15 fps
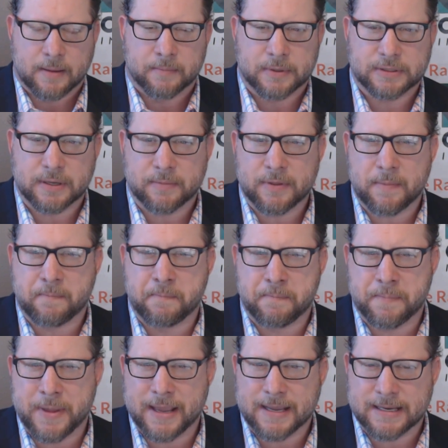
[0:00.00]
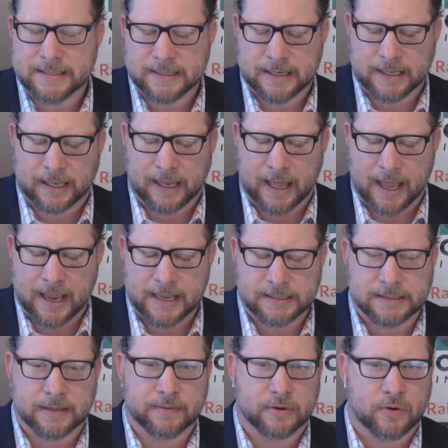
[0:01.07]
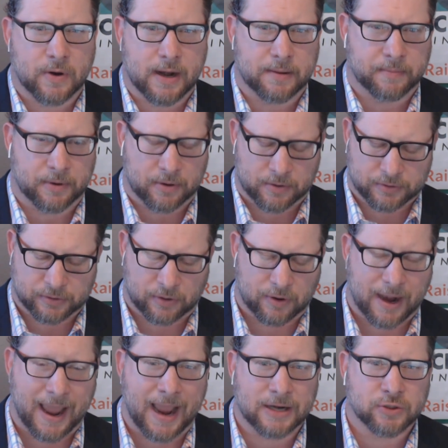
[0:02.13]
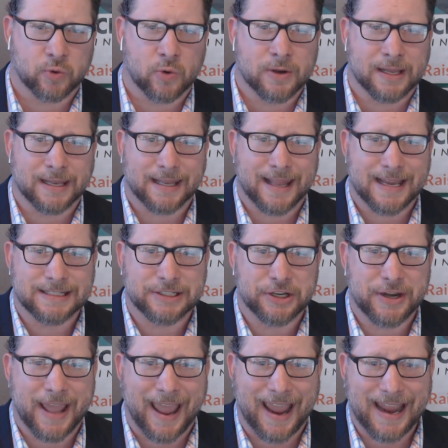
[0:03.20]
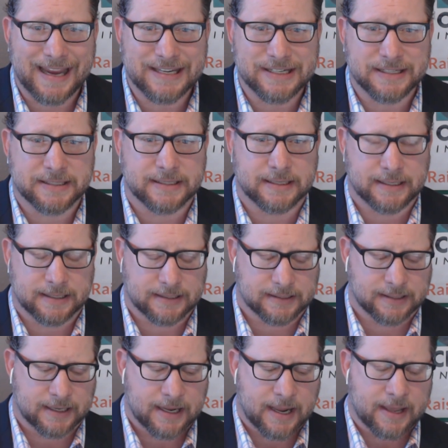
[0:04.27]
But some of the biggest clients of the credit bureaus are actual collection agencies